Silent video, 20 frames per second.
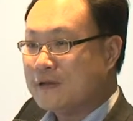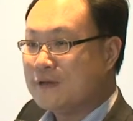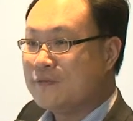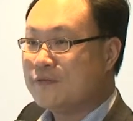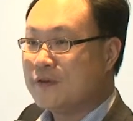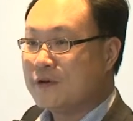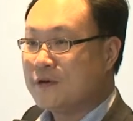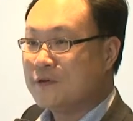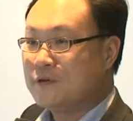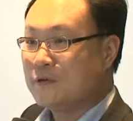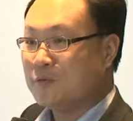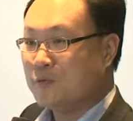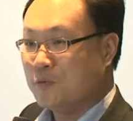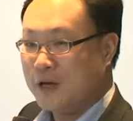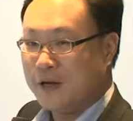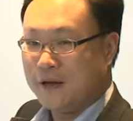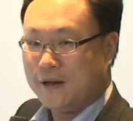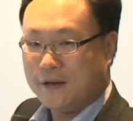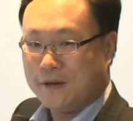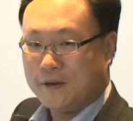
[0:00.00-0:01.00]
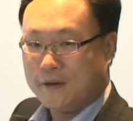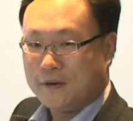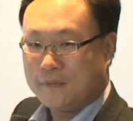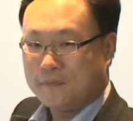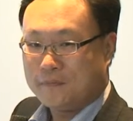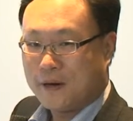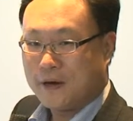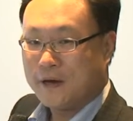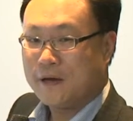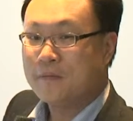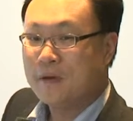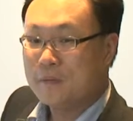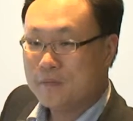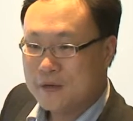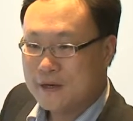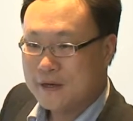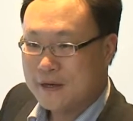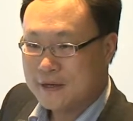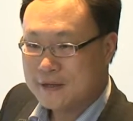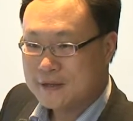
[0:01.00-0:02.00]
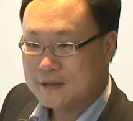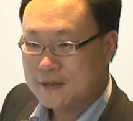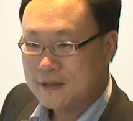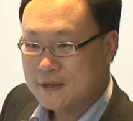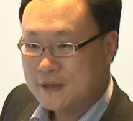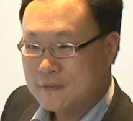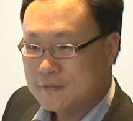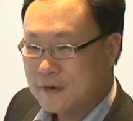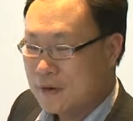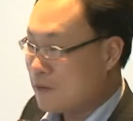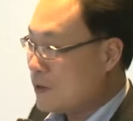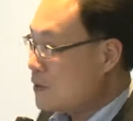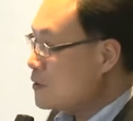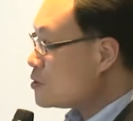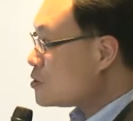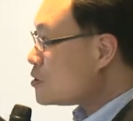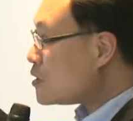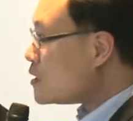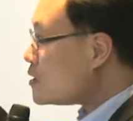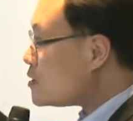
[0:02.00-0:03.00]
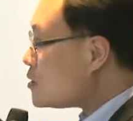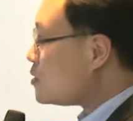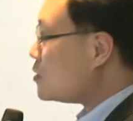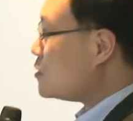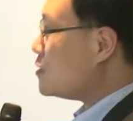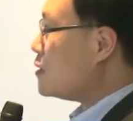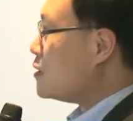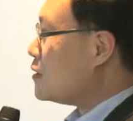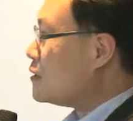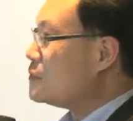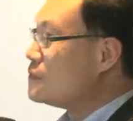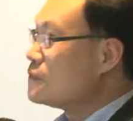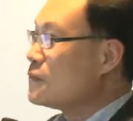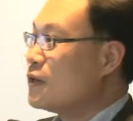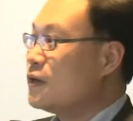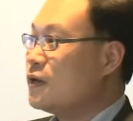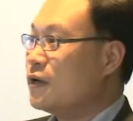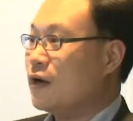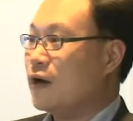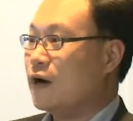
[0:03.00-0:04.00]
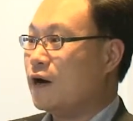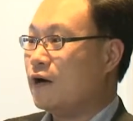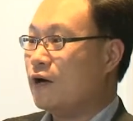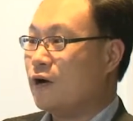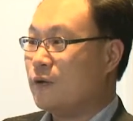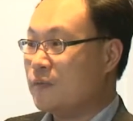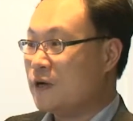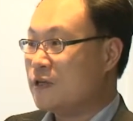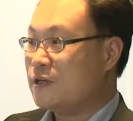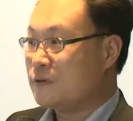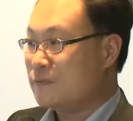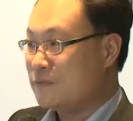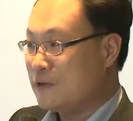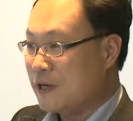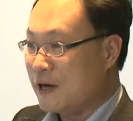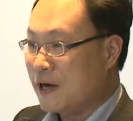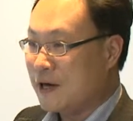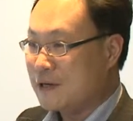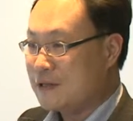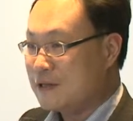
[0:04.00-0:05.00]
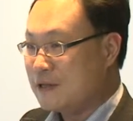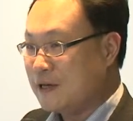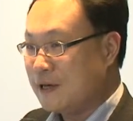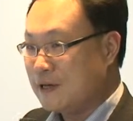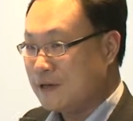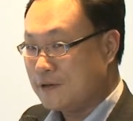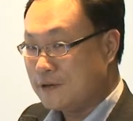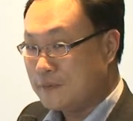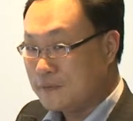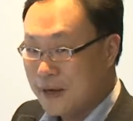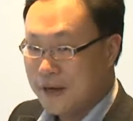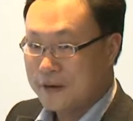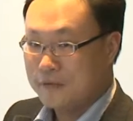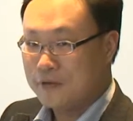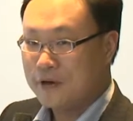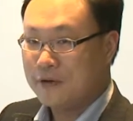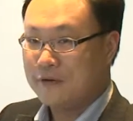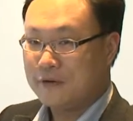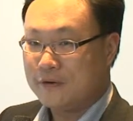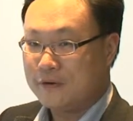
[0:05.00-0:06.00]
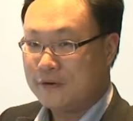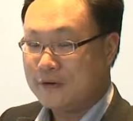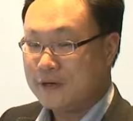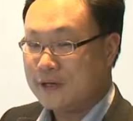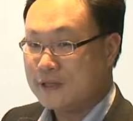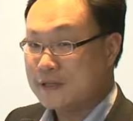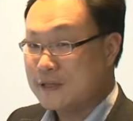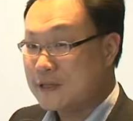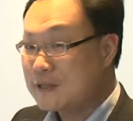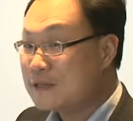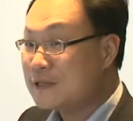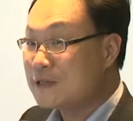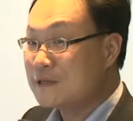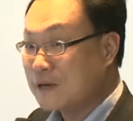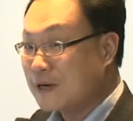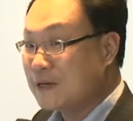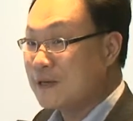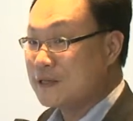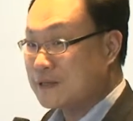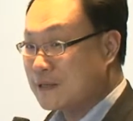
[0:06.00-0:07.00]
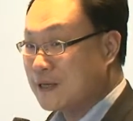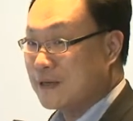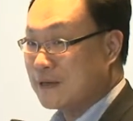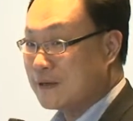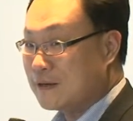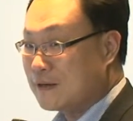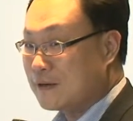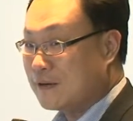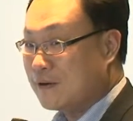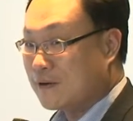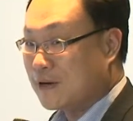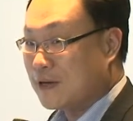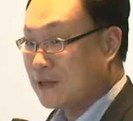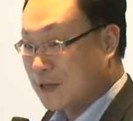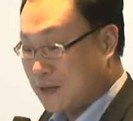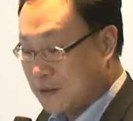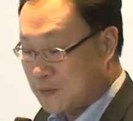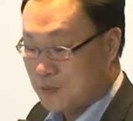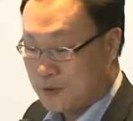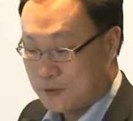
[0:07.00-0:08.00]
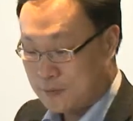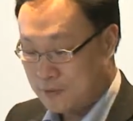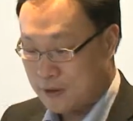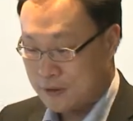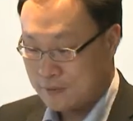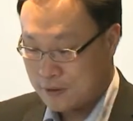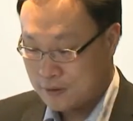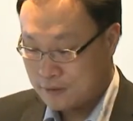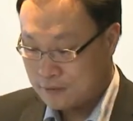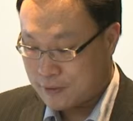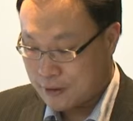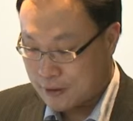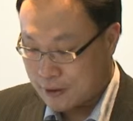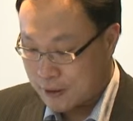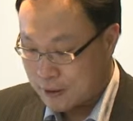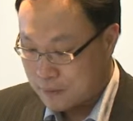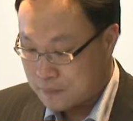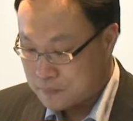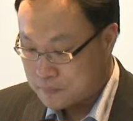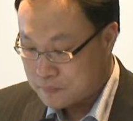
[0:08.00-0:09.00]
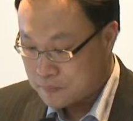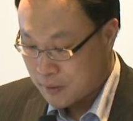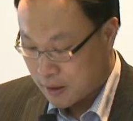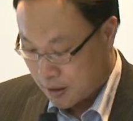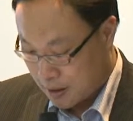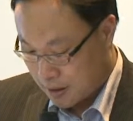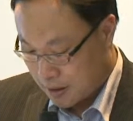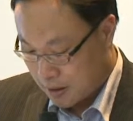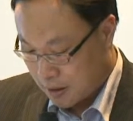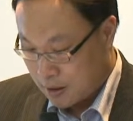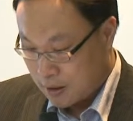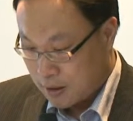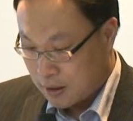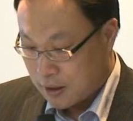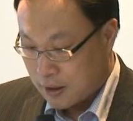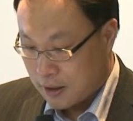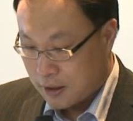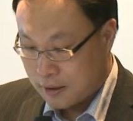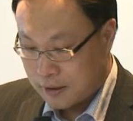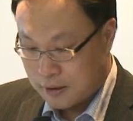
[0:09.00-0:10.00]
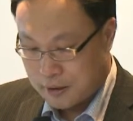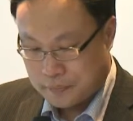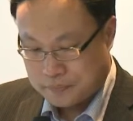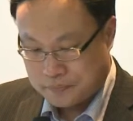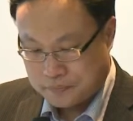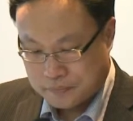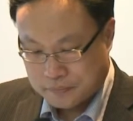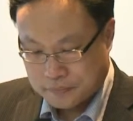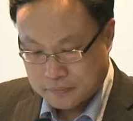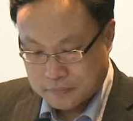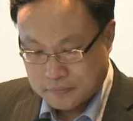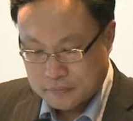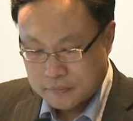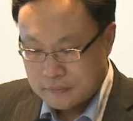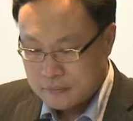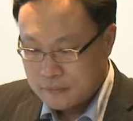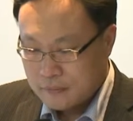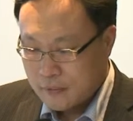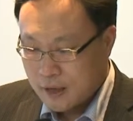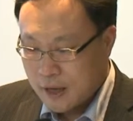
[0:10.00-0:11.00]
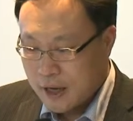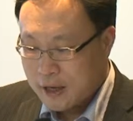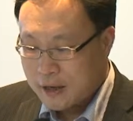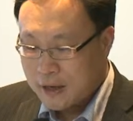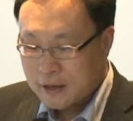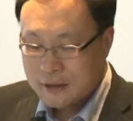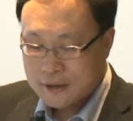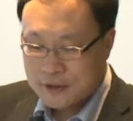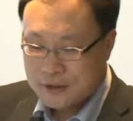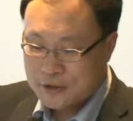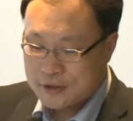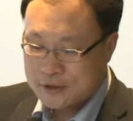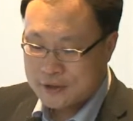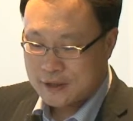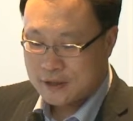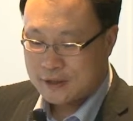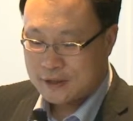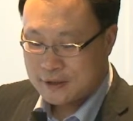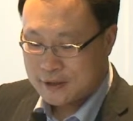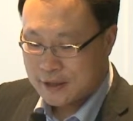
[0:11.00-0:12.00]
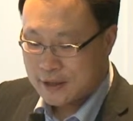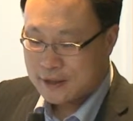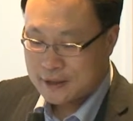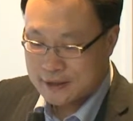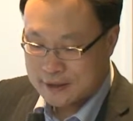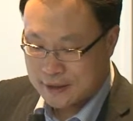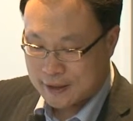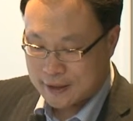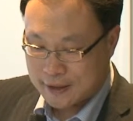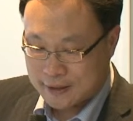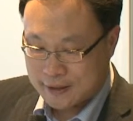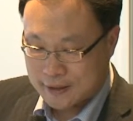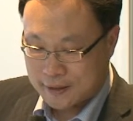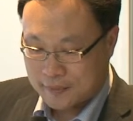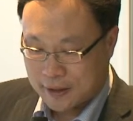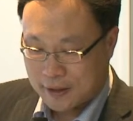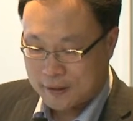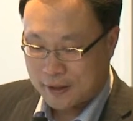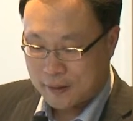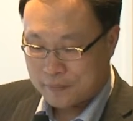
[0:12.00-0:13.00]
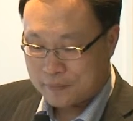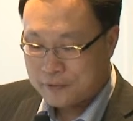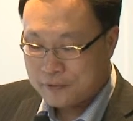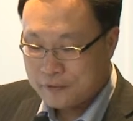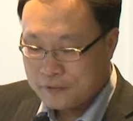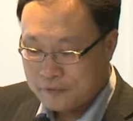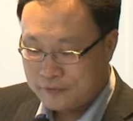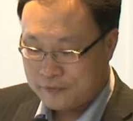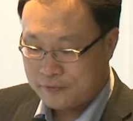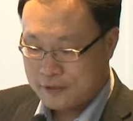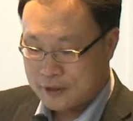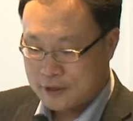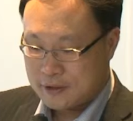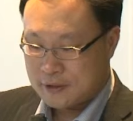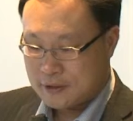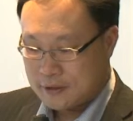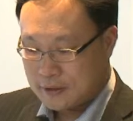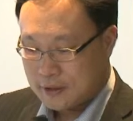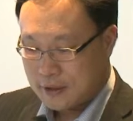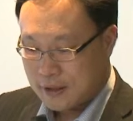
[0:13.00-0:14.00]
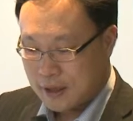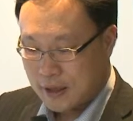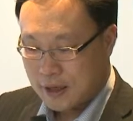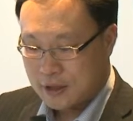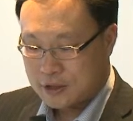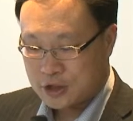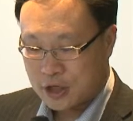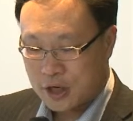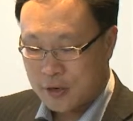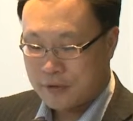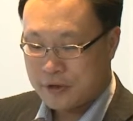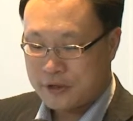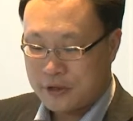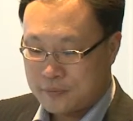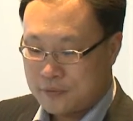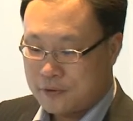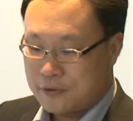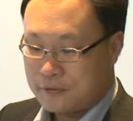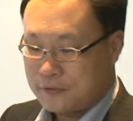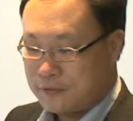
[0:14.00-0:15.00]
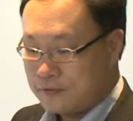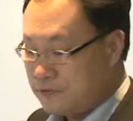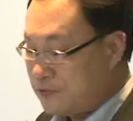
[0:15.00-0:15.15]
difficult to read by human beings, but when you change to the augmented reality and then the map view, it's easy to understand. Okay, that's what we are doing now. And another interesting data set is about approved charitable